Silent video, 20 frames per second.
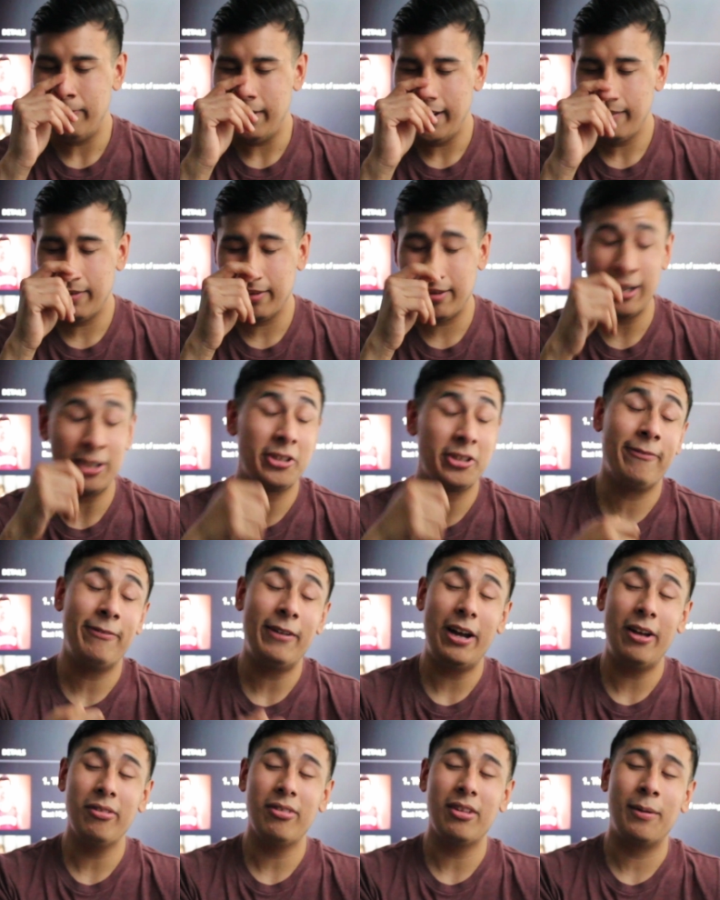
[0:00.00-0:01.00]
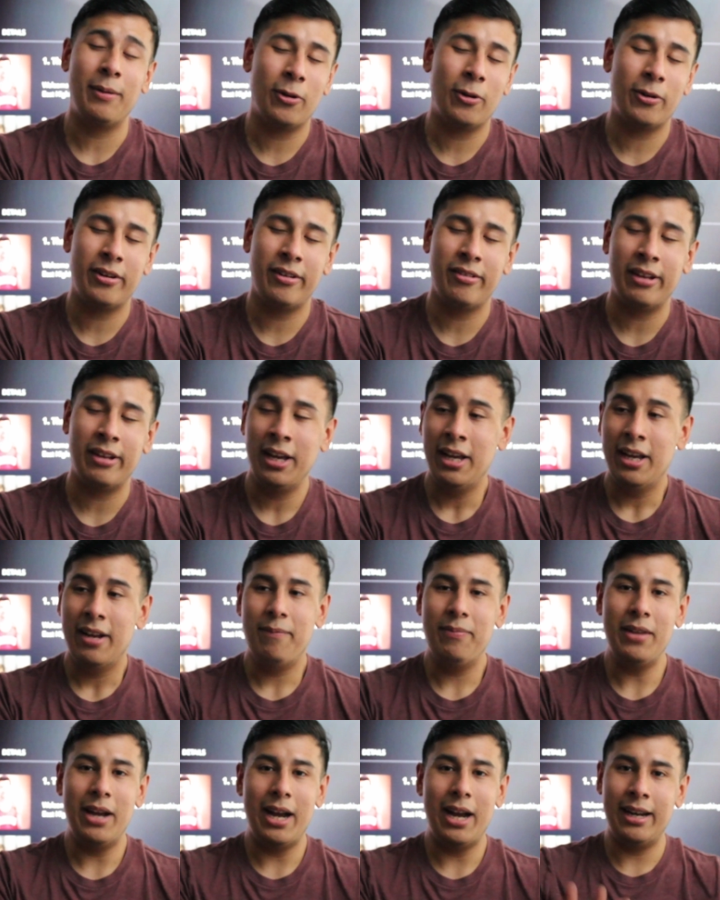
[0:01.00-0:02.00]
potentially found someone. Courtney's like,
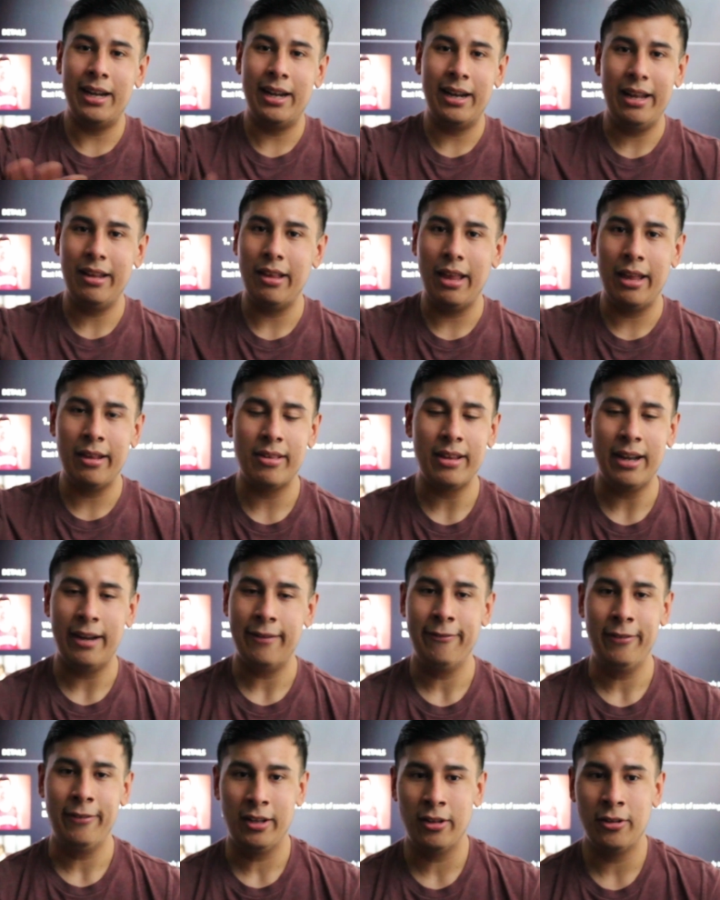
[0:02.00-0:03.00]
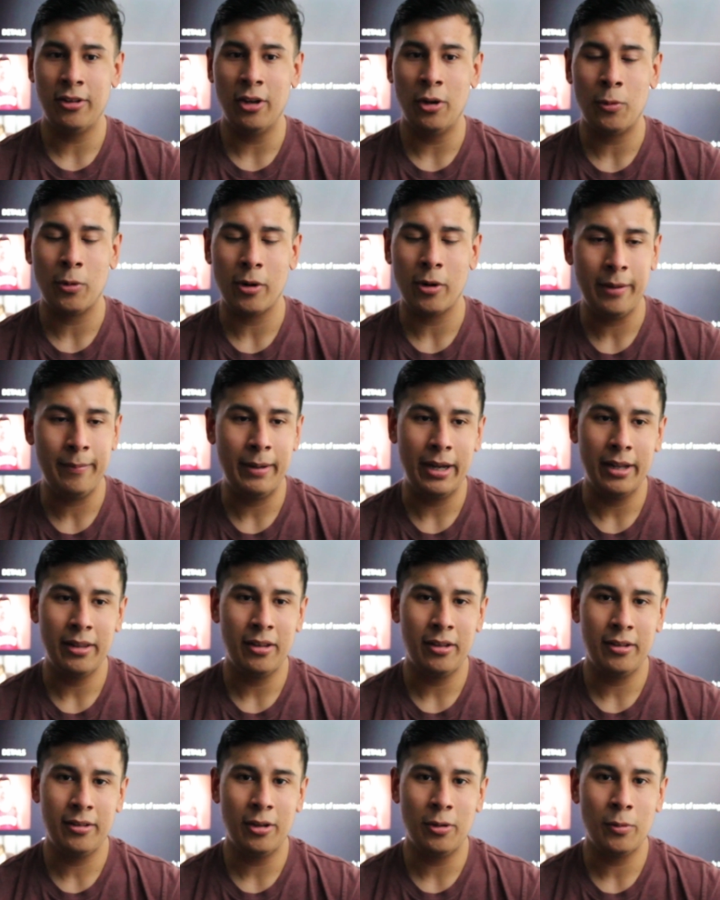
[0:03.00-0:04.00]
no, no, no, it's nothing. Don't worry about
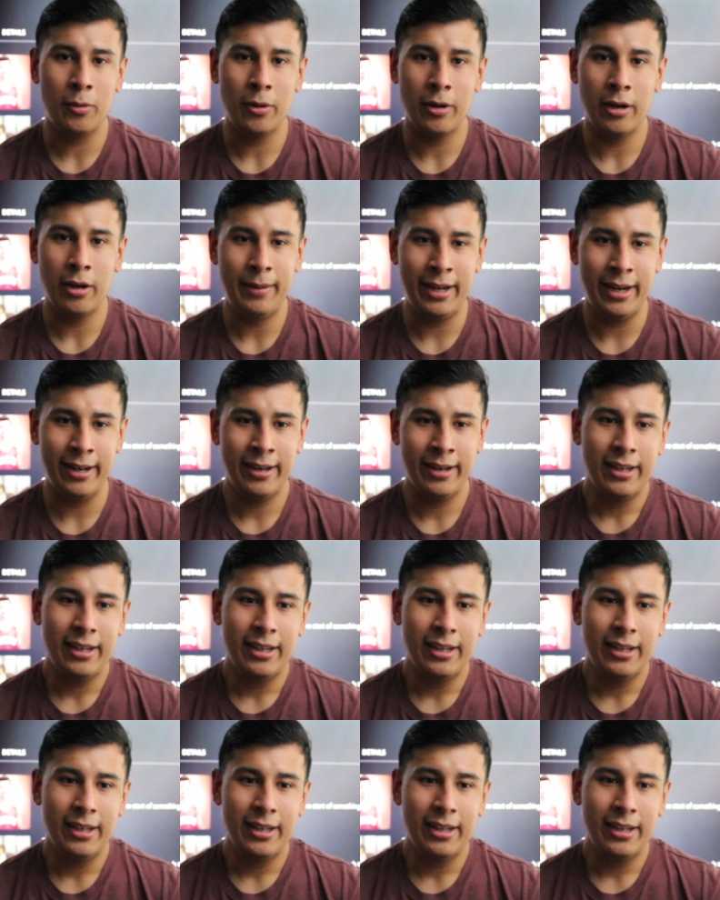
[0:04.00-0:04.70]
it. Don't worry about it.